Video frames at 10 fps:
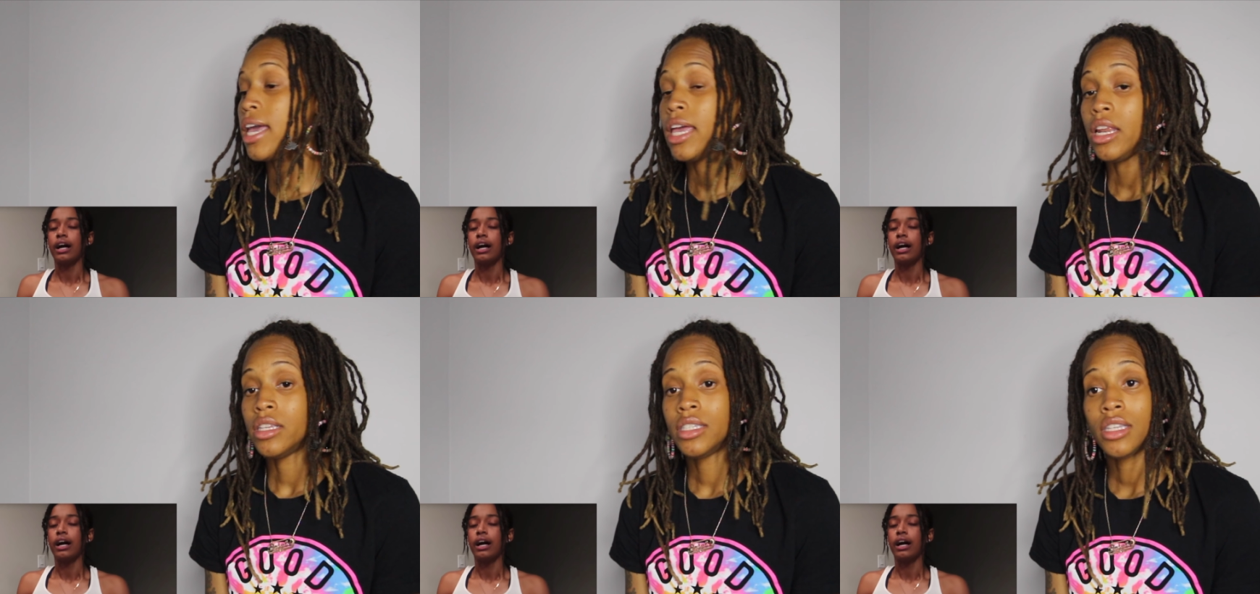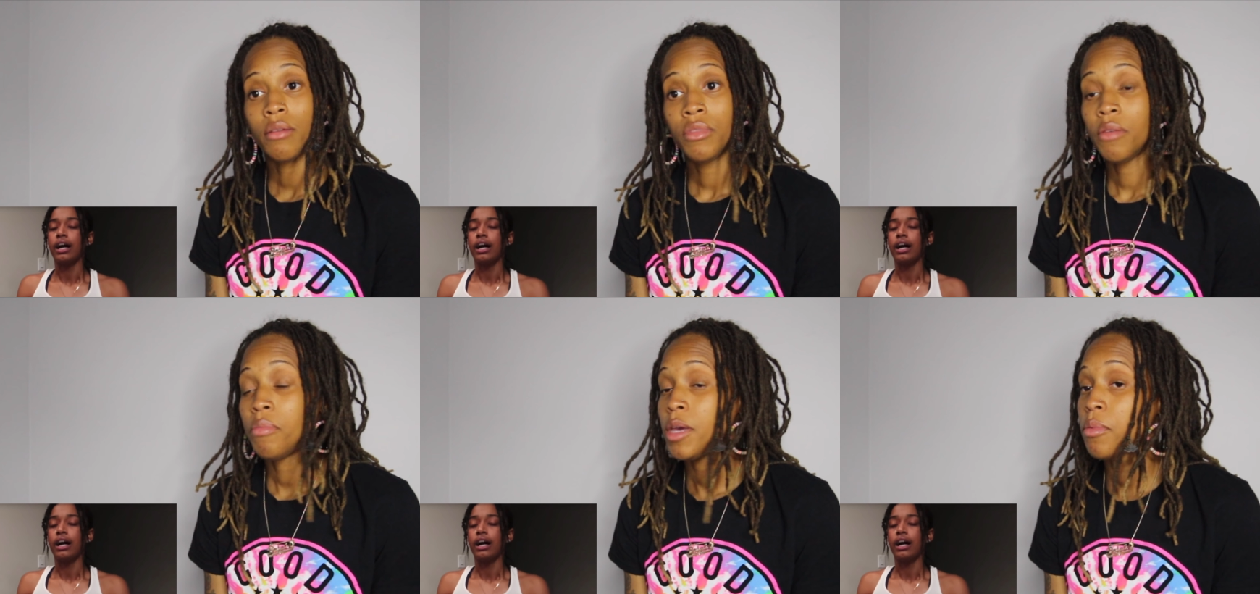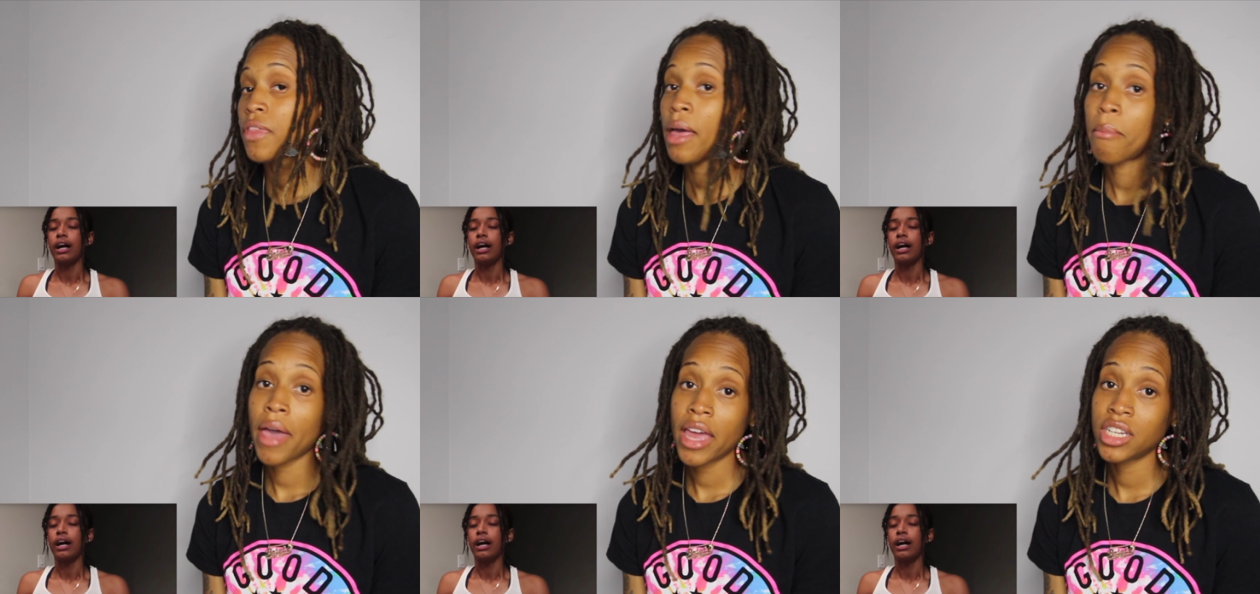Speaker 1: and some of the people
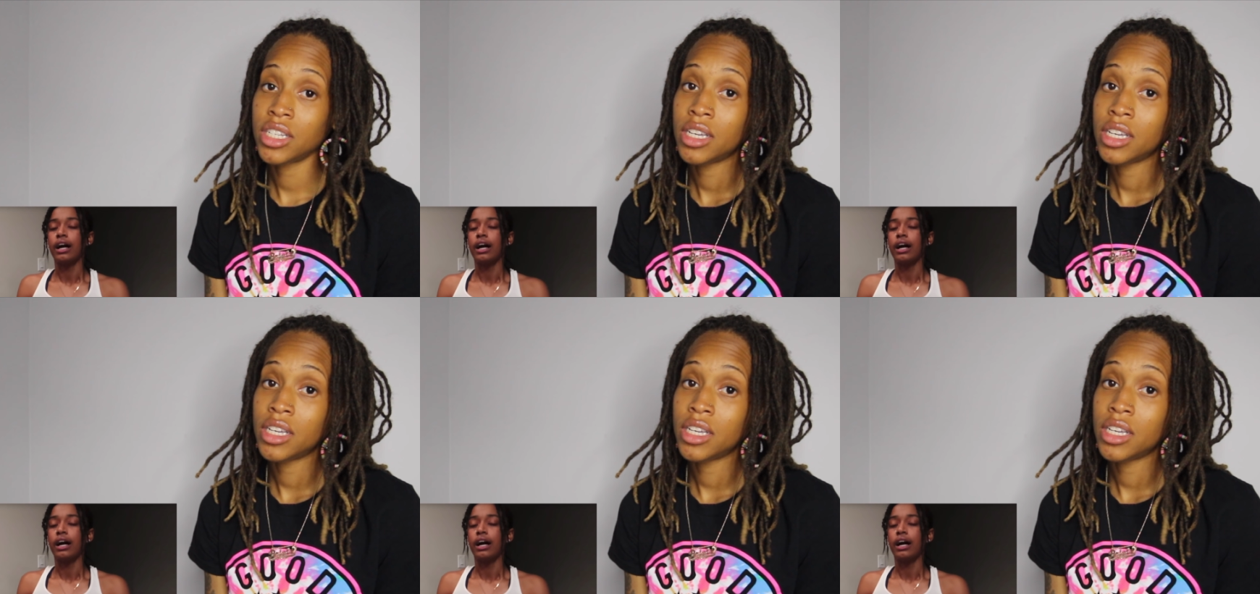that manage